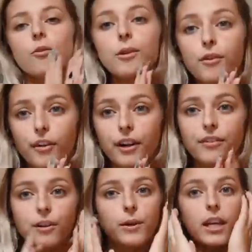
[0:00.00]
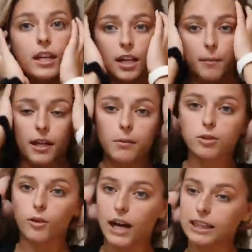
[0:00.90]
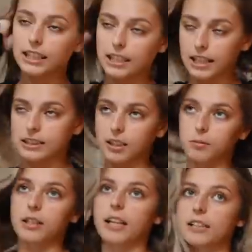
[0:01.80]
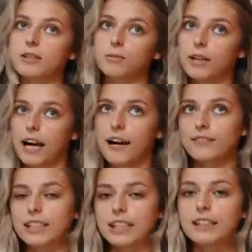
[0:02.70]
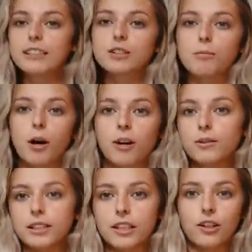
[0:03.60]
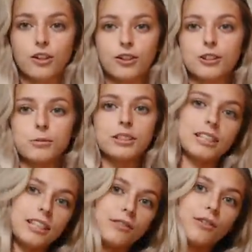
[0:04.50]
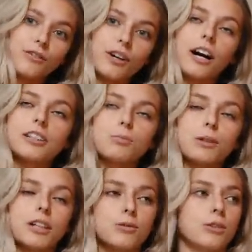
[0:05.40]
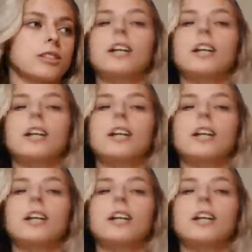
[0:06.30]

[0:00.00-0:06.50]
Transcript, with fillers: we have a very fun weekend coming up, so I think that's gonna be nice. We have technically tomorrow is like our Christmas Eve for us because we're